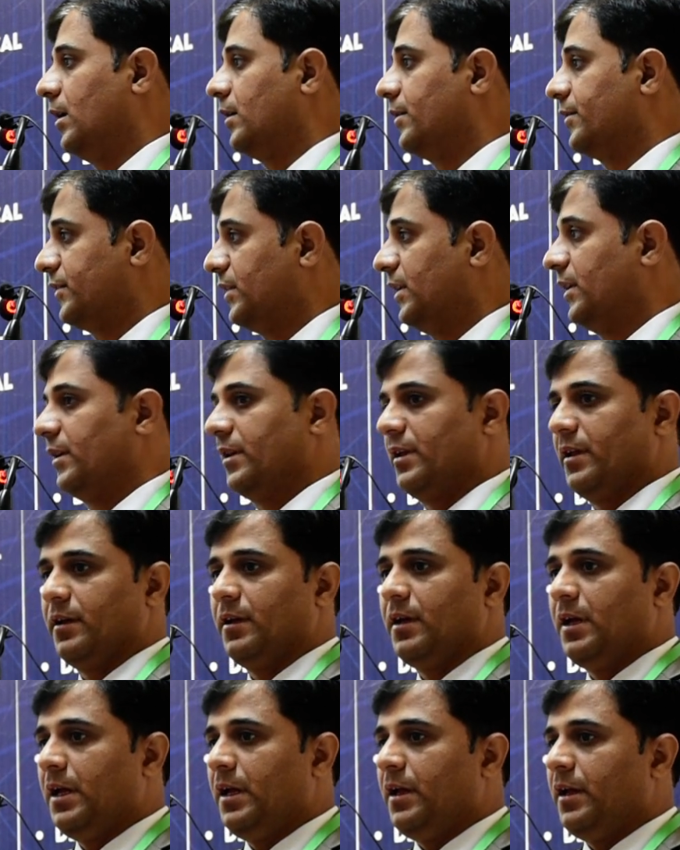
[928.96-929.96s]
Sindh.
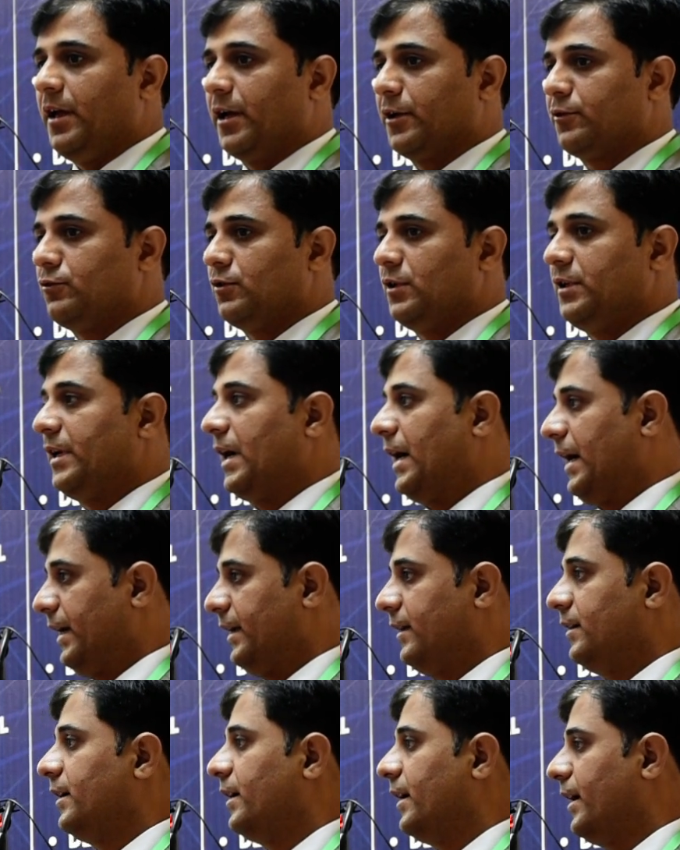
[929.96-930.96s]
Actually,
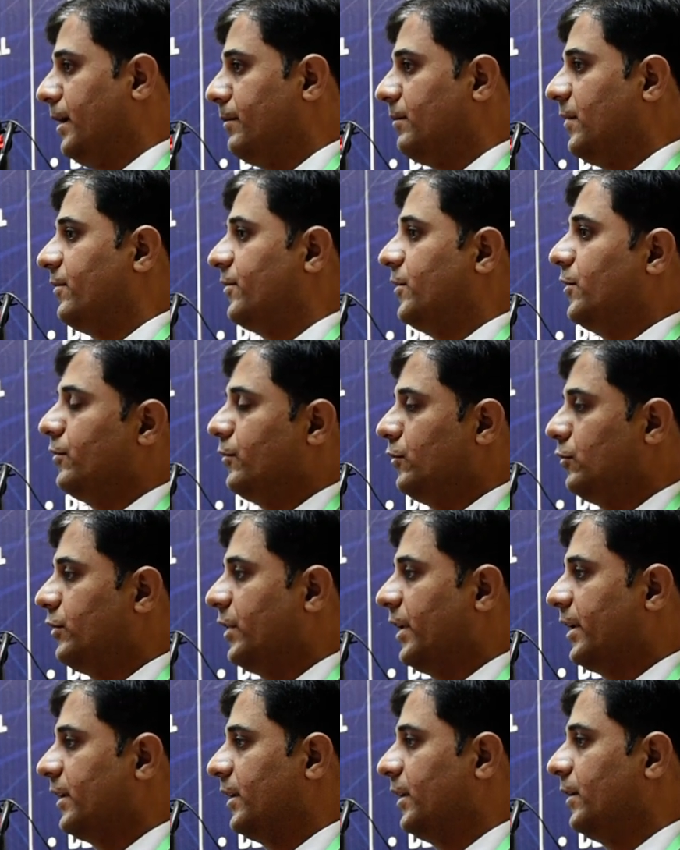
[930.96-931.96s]
I am of the view
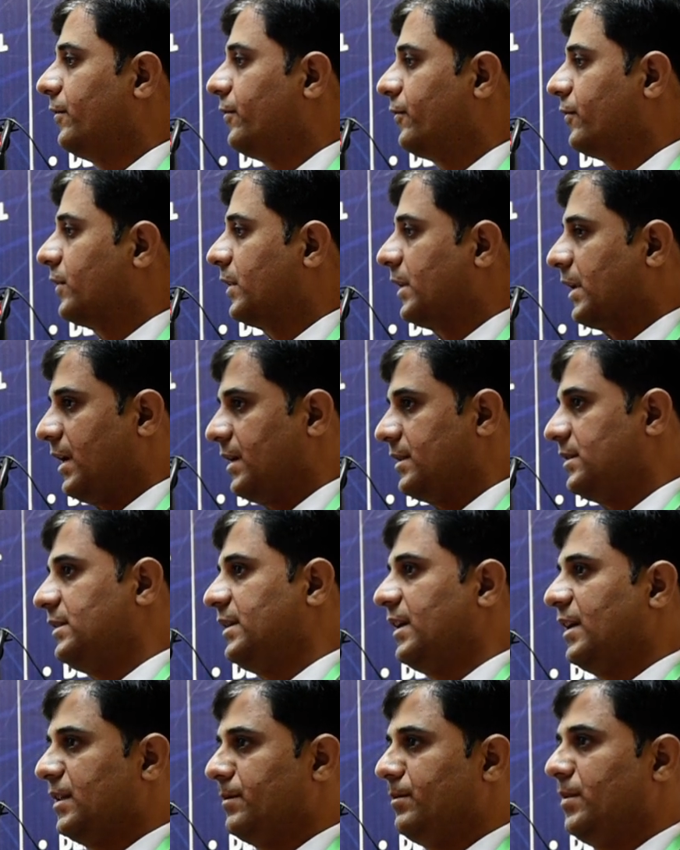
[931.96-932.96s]
that if Karachi
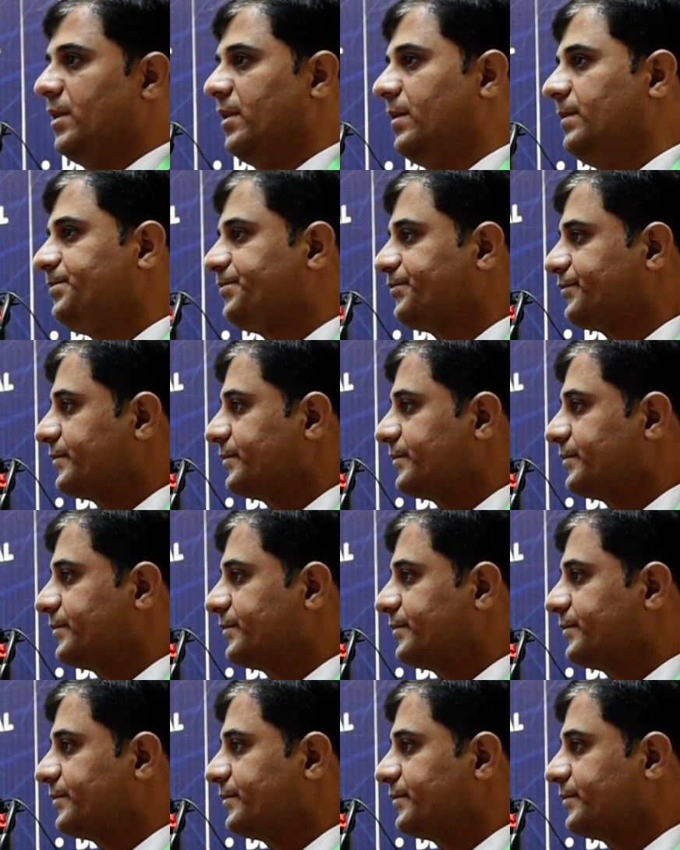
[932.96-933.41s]
has been